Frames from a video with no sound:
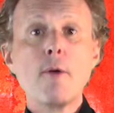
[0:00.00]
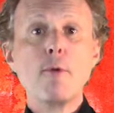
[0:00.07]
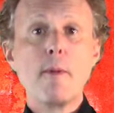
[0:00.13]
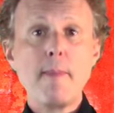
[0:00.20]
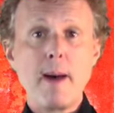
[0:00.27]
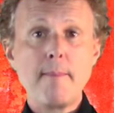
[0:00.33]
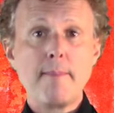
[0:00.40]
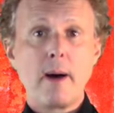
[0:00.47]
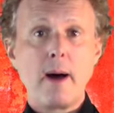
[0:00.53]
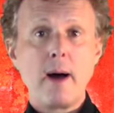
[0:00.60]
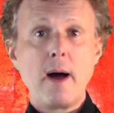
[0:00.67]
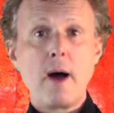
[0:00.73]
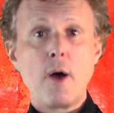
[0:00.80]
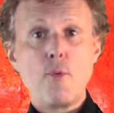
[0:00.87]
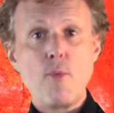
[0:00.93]
Remember,
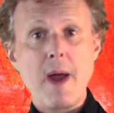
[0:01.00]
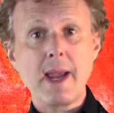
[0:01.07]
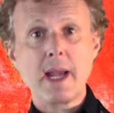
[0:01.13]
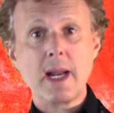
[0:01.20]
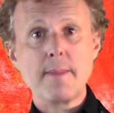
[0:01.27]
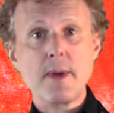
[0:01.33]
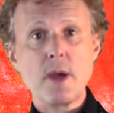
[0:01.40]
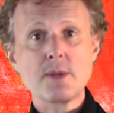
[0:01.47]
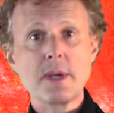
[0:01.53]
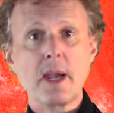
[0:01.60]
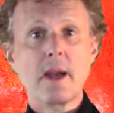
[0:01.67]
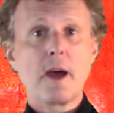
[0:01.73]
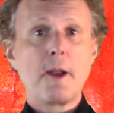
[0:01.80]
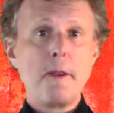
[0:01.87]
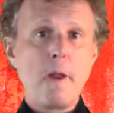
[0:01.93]
regular
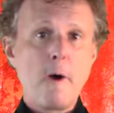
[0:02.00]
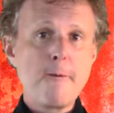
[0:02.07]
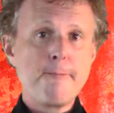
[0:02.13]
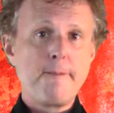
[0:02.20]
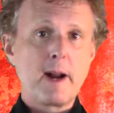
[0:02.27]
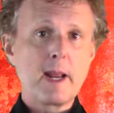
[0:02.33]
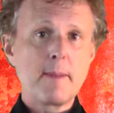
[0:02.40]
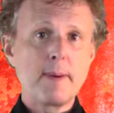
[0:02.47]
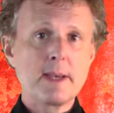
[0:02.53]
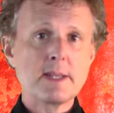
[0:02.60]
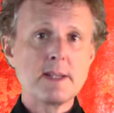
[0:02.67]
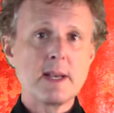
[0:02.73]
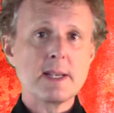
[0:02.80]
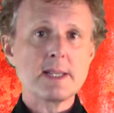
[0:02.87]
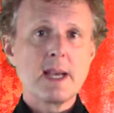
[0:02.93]
music, no funny
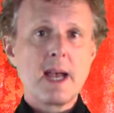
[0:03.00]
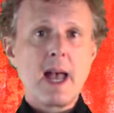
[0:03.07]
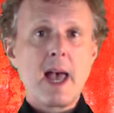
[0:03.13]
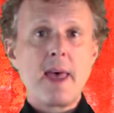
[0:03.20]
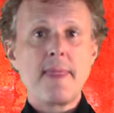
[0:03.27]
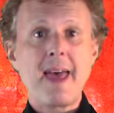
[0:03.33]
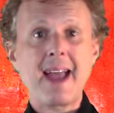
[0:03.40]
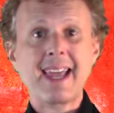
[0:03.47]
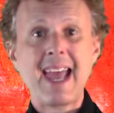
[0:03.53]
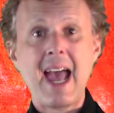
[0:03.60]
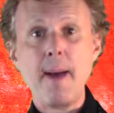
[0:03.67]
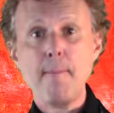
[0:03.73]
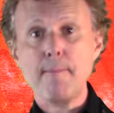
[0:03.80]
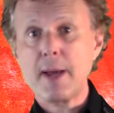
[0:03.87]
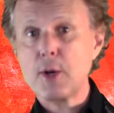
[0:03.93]
business, there
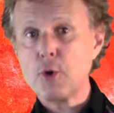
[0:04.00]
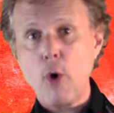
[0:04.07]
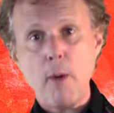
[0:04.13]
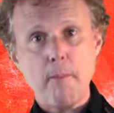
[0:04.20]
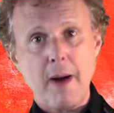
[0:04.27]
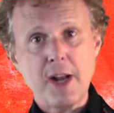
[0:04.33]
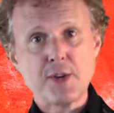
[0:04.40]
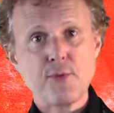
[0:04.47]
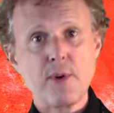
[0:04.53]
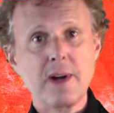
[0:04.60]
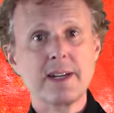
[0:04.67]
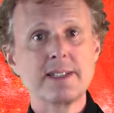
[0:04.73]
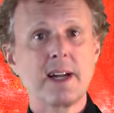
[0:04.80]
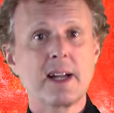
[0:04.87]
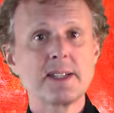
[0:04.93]
can be not much for a
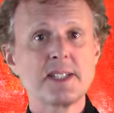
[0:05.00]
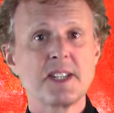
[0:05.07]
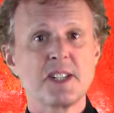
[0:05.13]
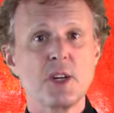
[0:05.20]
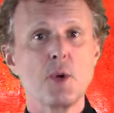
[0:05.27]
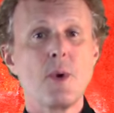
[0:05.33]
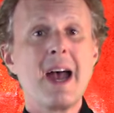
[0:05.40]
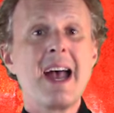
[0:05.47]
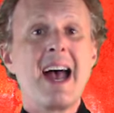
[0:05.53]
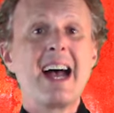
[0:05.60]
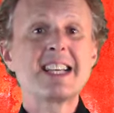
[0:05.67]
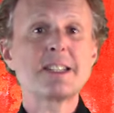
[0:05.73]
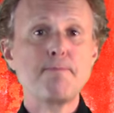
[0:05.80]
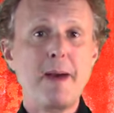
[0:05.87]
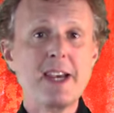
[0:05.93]
conductor to do,
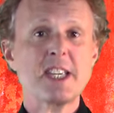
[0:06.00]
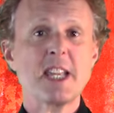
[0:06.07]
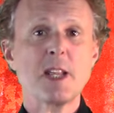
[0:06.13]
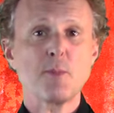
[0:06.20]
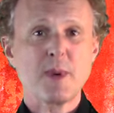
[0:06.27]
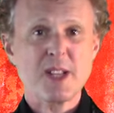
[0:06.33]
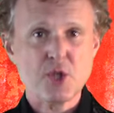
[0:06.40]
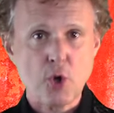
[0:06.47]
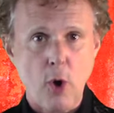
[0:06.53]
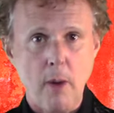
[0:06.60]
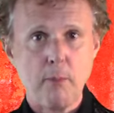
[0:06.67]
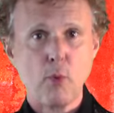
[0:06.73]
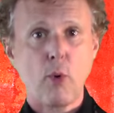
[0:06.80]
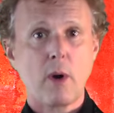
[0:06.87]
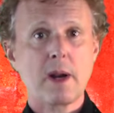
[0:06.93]
especially with
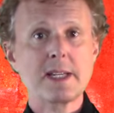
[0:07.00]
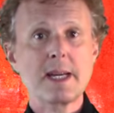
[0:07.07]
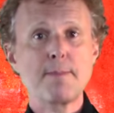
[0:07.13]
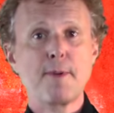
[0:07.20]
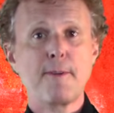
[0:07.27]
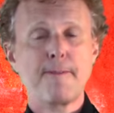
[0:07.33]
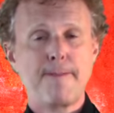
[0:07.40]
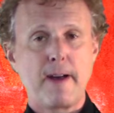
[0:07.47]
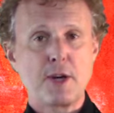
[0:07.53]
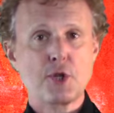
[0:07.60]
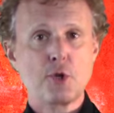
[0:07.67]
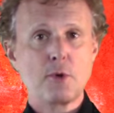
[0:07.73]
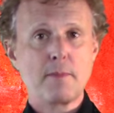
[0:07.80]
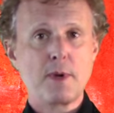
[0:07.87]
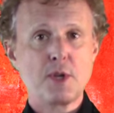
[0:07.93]
top quality
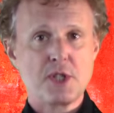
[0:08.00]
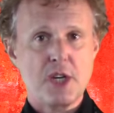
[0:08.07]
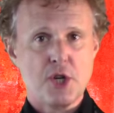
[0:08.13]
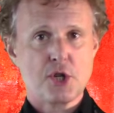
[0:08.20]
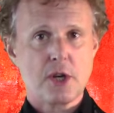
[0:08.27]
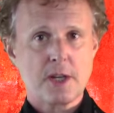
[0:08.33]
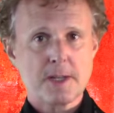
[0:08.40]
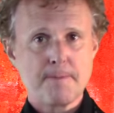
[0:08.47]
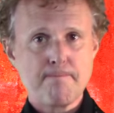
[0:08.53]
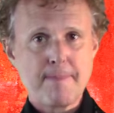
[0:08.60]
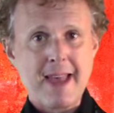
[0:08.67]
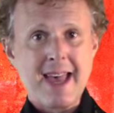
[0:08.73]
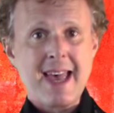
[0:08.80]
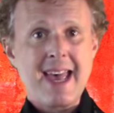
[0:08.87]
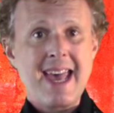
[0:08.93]
professional musicians.
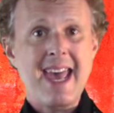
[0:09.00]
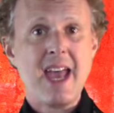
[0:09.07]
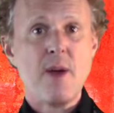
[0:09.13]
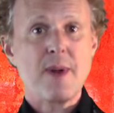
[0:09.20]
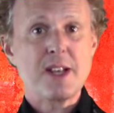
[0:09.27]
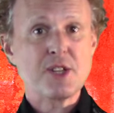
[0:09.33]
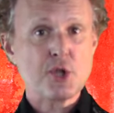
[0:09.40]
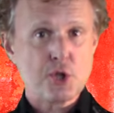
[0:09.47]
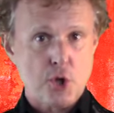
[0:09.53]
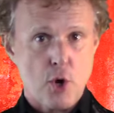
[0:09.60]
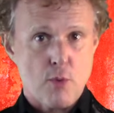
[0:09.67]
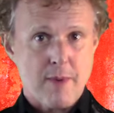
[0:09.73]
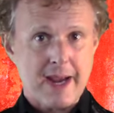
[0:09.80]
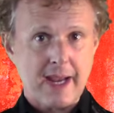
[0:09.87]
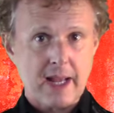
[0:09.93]
Here it's
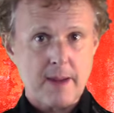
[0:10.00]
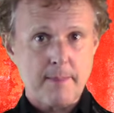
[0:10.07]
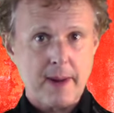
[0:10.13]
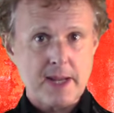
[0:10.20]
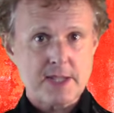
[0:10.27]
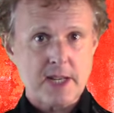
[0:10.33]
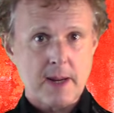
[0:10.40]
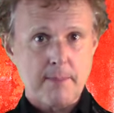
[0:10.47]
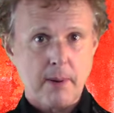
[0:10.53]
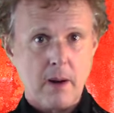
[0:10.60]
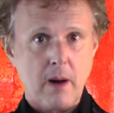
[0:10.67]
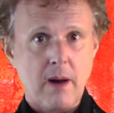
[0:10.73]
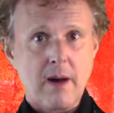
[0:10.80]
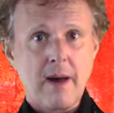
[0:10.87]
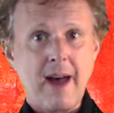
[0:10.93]
two regular beats in a
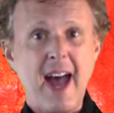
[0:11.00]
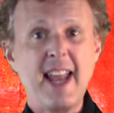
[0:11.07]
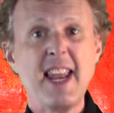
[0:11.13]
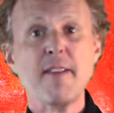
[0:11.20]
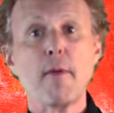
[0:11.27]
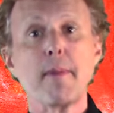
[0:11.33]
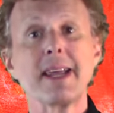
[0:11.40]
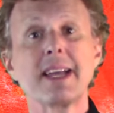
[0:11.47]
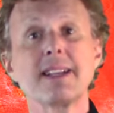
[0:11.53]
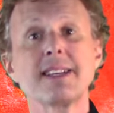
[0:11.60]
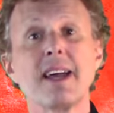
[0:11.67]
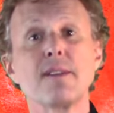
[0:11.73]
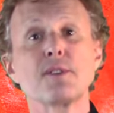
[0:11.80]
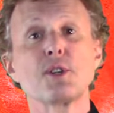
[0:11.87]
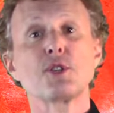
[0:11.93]
bar, and everybody can
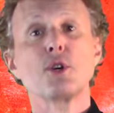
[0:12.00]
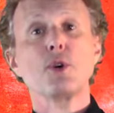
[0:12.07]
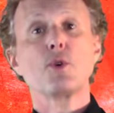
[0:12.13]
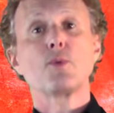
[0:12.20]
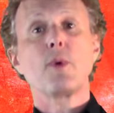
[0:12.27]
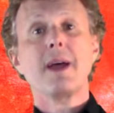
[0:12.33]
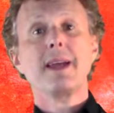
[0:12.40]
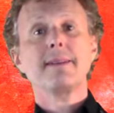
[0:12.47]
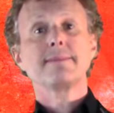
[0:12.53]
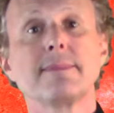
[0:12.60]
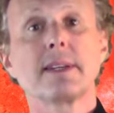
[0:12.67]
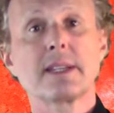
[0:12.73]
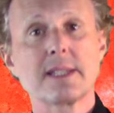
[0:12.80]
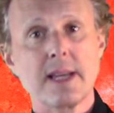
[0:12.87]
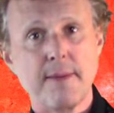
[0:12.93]
turn to two, right?
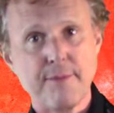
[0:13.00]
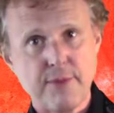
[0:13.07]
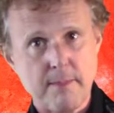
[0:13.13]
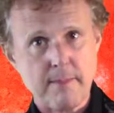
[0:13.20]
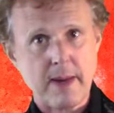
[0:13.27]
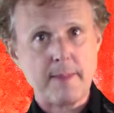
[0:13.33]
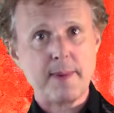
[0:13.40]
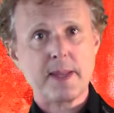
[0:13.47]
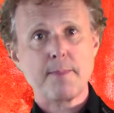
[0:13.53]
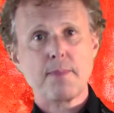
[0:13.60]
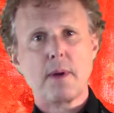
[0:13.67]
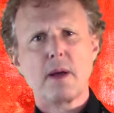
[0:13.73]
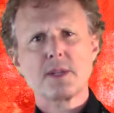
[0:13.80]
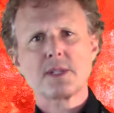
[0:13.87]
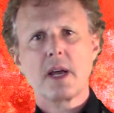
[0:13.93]
Except for maybe the
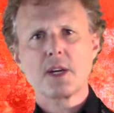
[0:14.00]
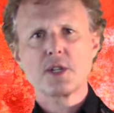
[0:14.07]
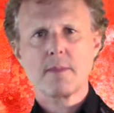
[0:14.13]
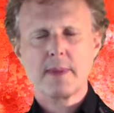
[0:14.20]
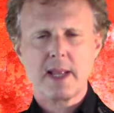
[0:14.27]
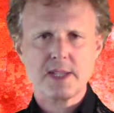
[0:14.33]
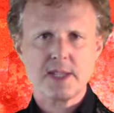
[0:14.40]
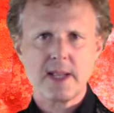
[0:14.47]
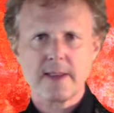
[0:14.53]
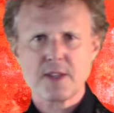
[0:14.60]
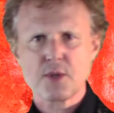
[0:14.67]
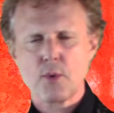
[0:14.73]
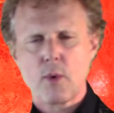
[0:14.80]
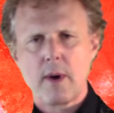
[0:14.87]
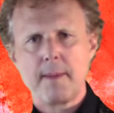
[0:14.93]
brass section, but that's another
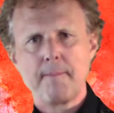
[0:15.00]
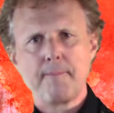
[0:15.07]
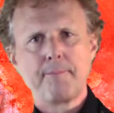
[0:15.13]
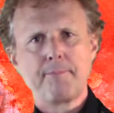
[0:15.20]
story.